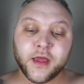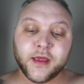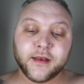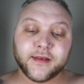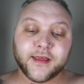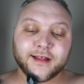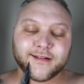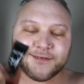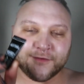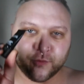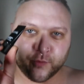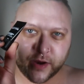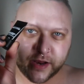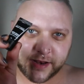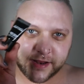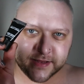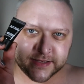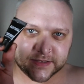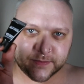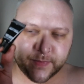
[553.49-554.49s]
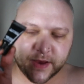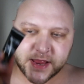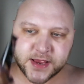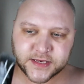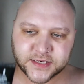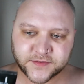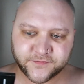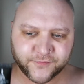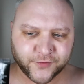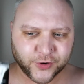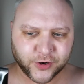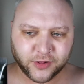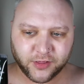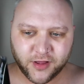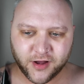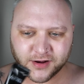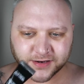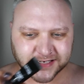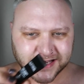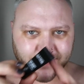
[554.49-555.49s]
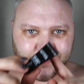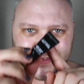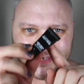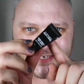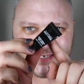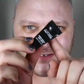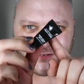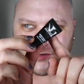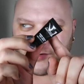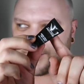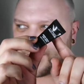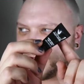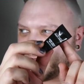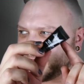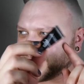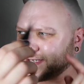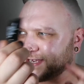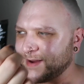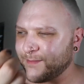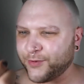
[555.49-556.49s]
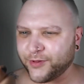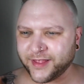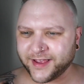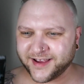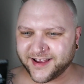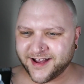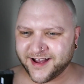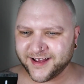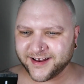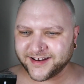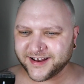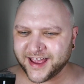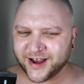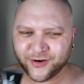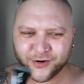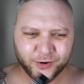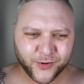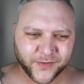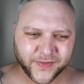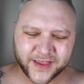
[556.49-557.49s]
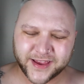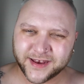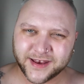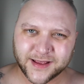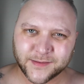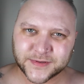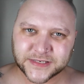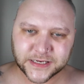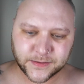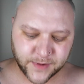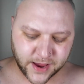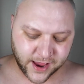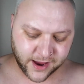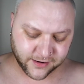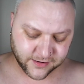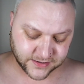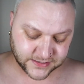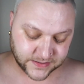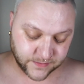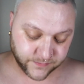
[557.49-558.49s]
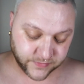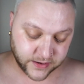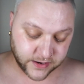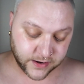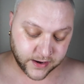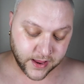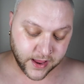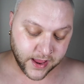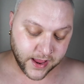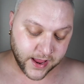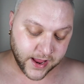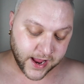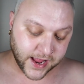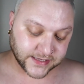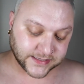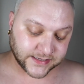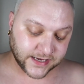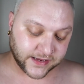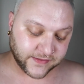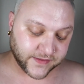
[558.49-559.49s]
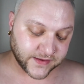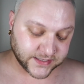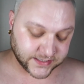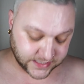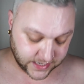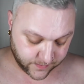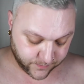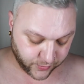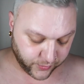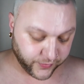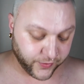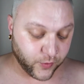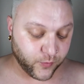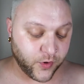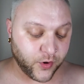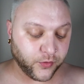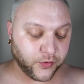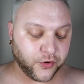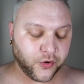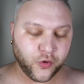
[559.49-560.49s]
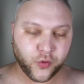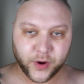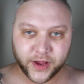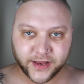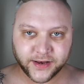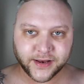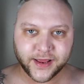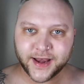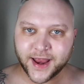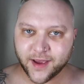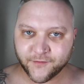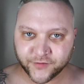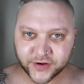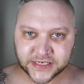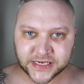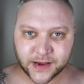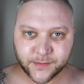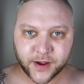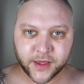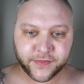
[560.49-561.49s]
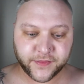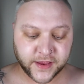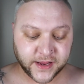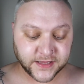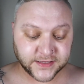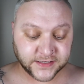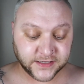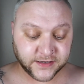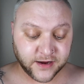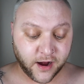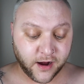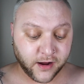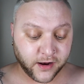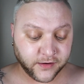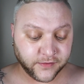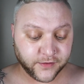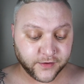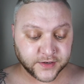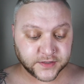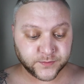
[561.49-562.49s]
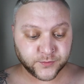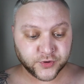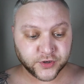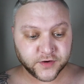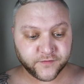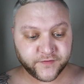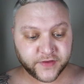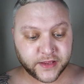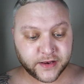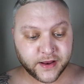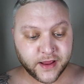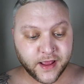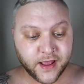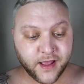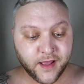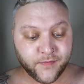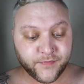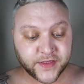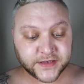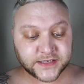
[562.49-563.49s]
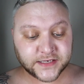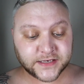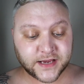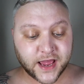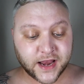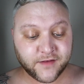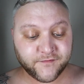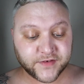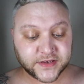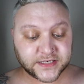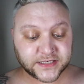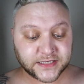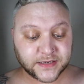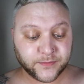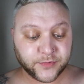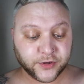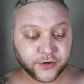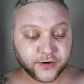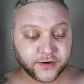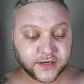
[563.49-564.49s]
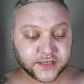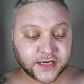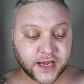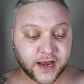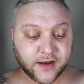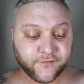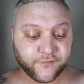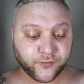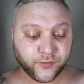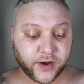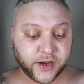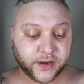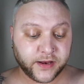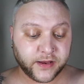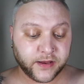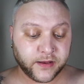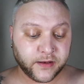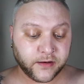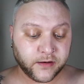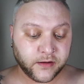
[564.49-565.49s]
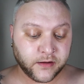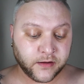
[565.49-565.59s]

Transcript: Natural Radiance base for a long time. This is a little mini sample I got, I don't know, in like an Ipsy bag or something. It's like the sample that won't quit, and every time I think it's gone, there's more of it. This is kind of a similar, just kind of radiant